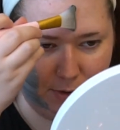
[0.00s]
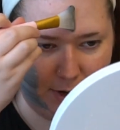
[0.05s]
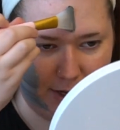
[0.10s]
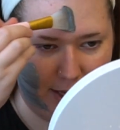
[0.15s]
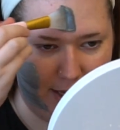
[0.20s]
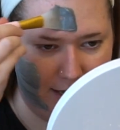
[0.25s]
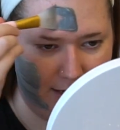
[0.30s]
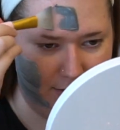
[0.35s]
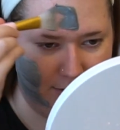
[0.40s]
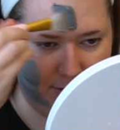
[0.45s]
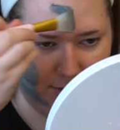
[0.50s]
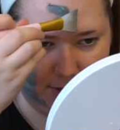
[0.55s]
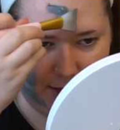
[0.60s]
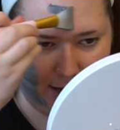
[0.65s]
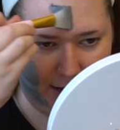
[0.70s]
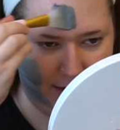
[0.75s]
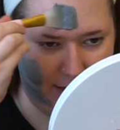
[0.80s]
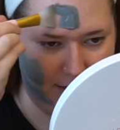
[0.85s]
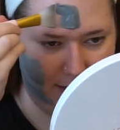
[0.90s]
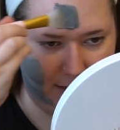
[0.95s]
I can't do
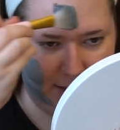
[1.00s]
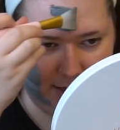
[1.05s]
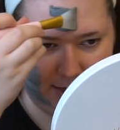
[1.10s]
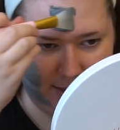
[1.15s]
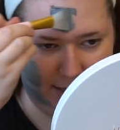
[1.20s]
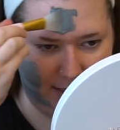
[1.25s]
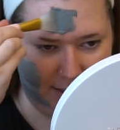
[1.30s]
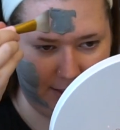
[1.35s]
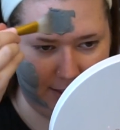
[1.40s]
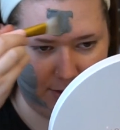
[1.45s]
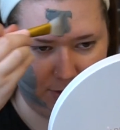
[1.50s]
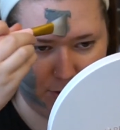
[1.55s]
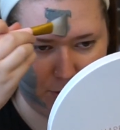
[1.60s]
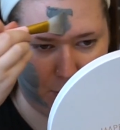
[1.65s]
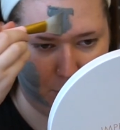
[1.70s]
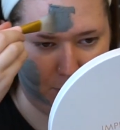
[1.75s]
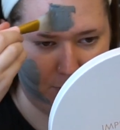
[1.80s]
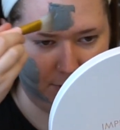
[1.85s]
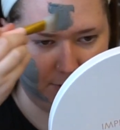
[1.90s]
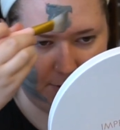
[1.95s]
that. They taste like
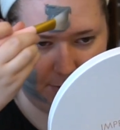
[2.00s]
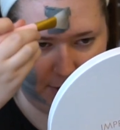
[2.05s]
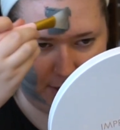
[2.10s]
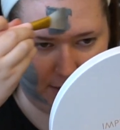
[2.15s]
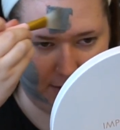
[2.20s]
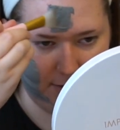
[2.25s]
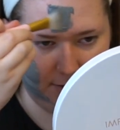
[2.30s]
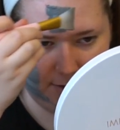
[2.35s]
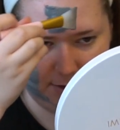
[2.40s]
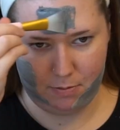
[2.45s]
soap to me.